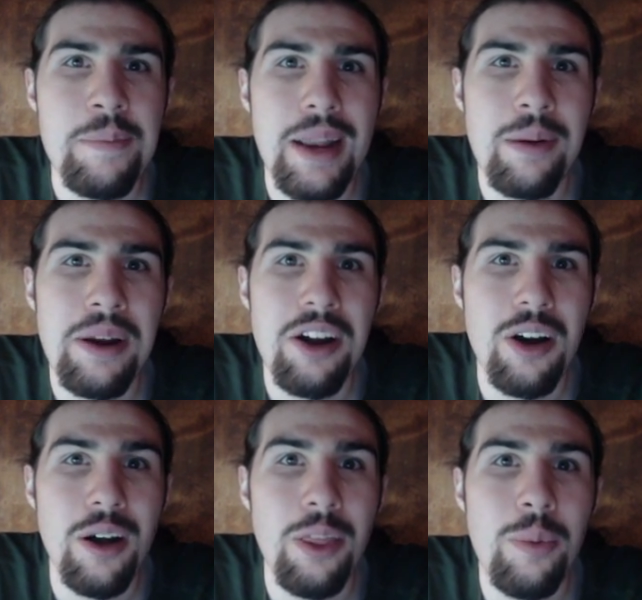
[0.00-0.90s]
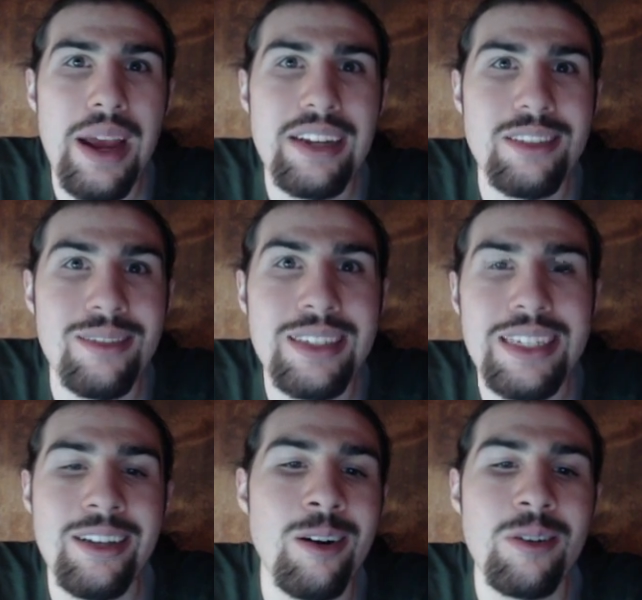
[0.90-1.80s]
but I went all the way to
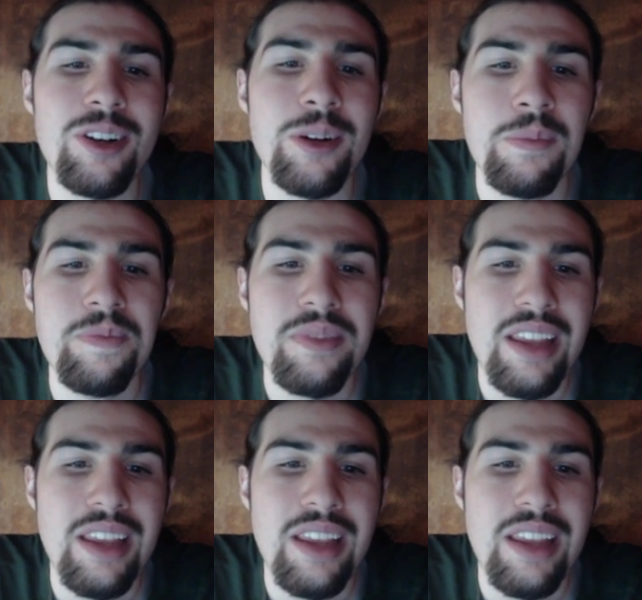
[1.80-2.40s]
Kyogre,